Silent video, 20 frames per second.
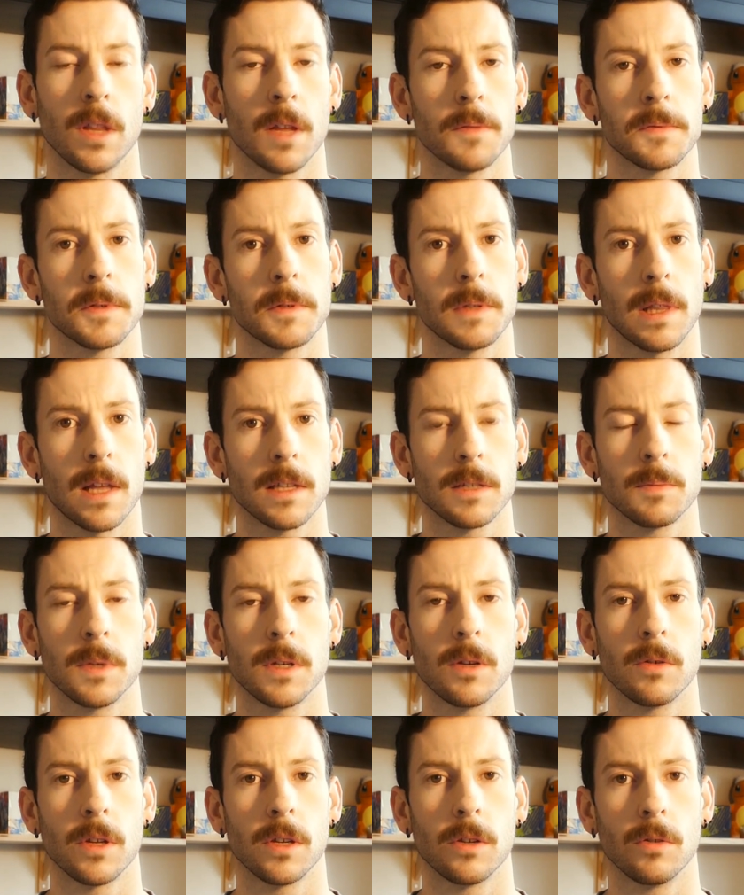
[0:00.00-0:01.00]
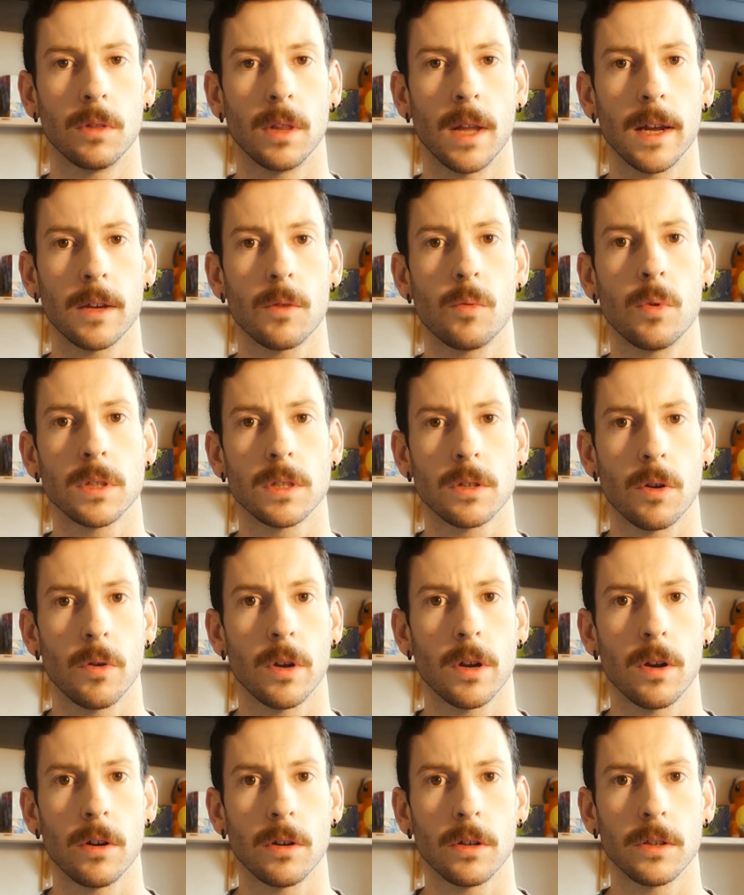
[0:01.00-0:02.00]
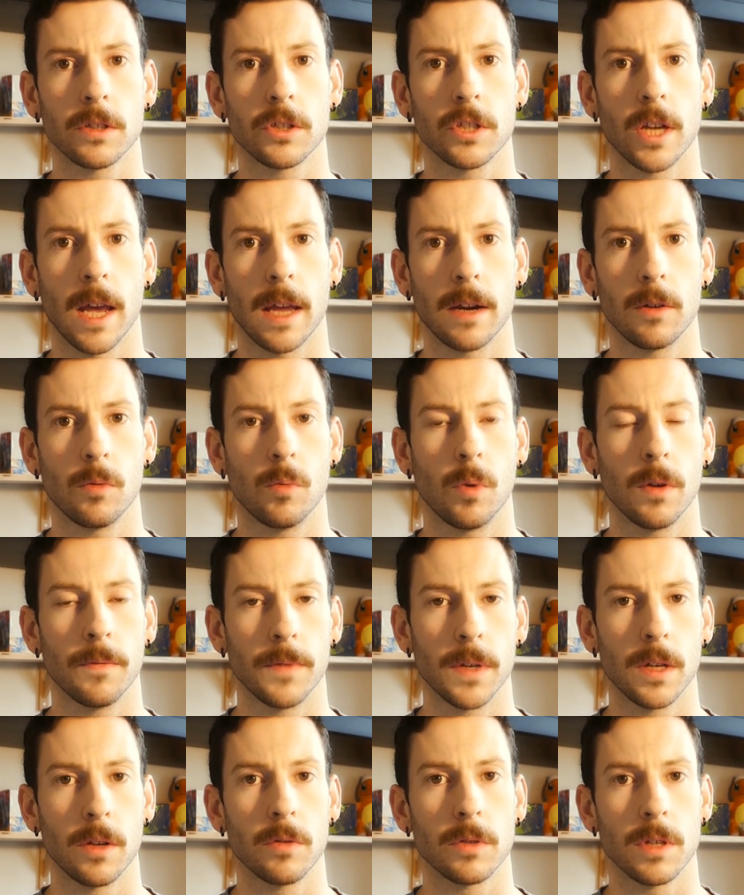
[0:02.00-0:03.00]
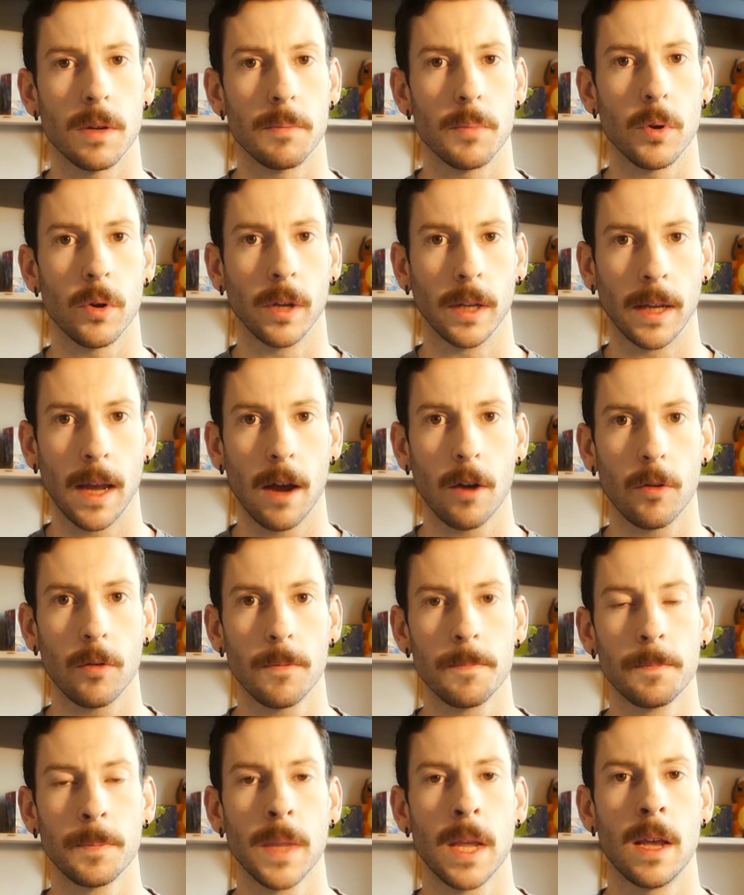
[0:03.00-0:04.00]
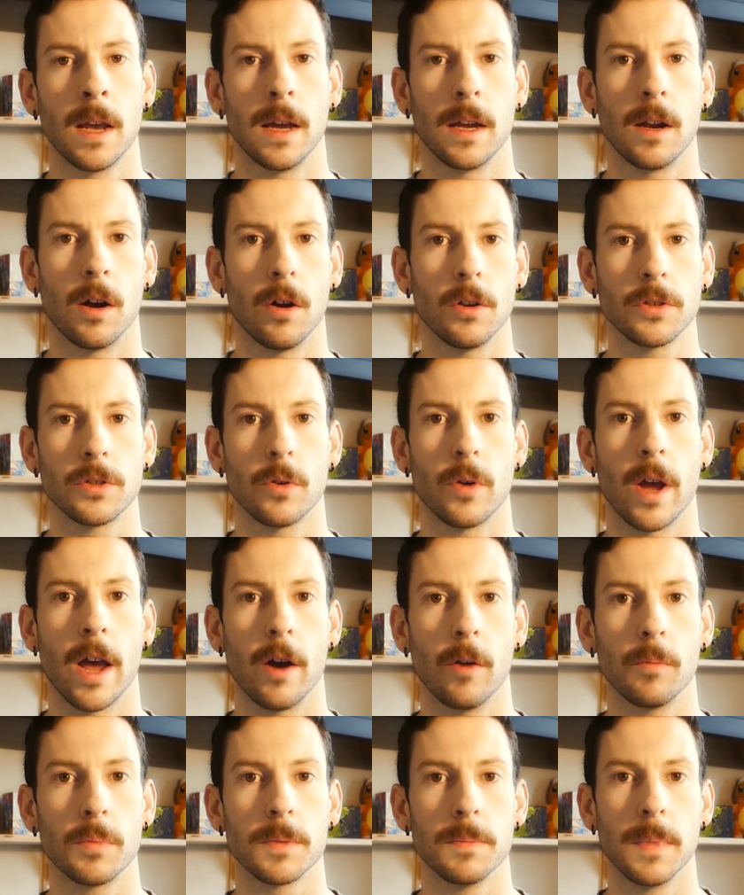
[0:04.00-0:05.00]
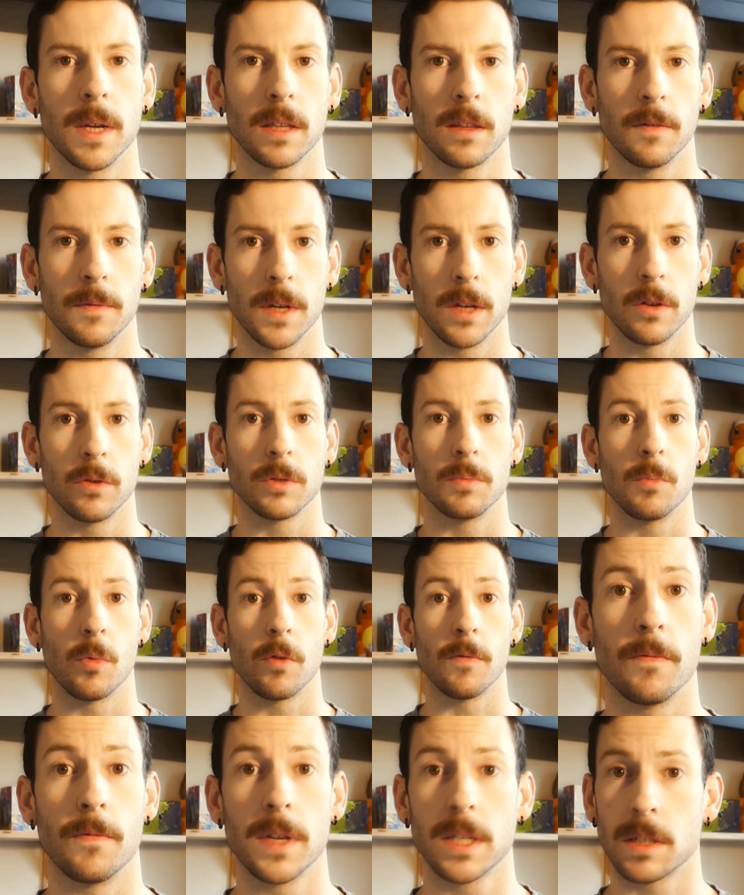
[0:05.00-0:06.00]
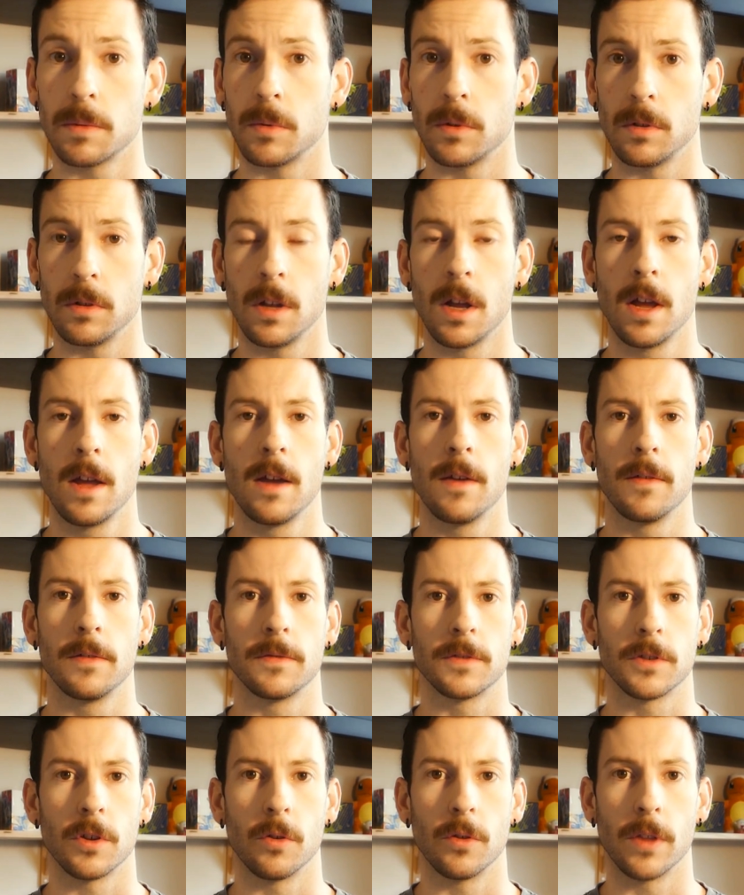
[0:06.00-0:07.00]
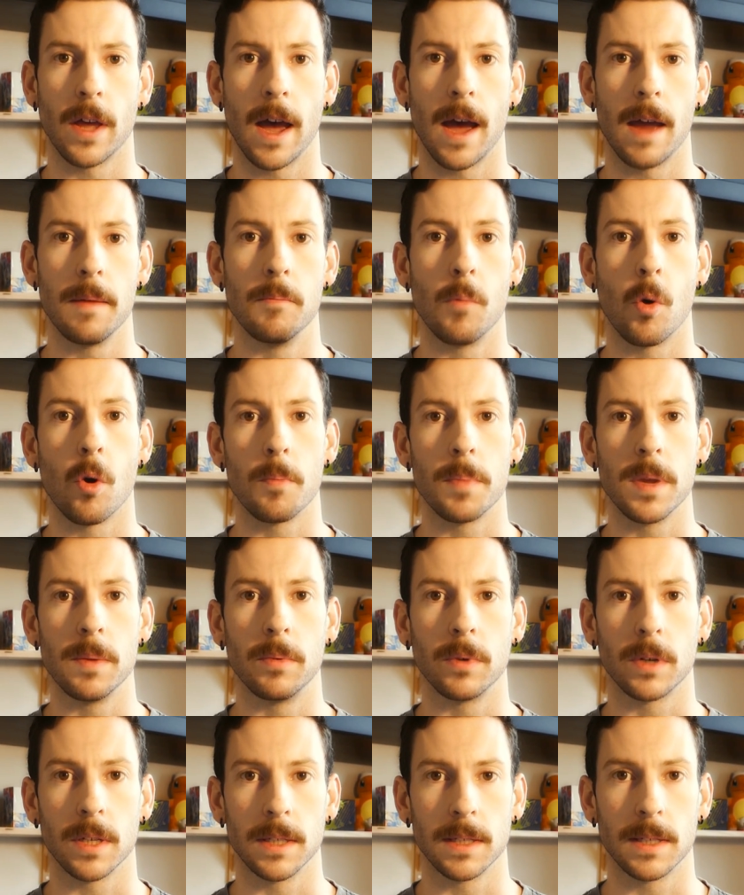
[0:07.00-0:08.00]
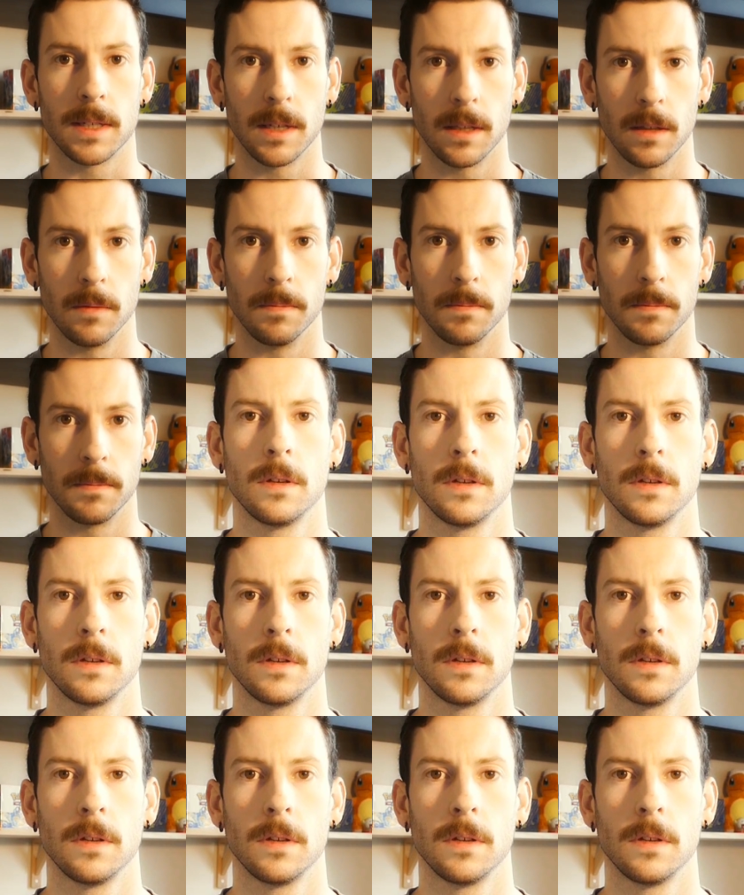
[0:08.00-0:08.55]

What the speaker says: Lets me know that you like what's going on the channel, what videos I'm putting out, and it also helps make the videos more visible so that more people can see them.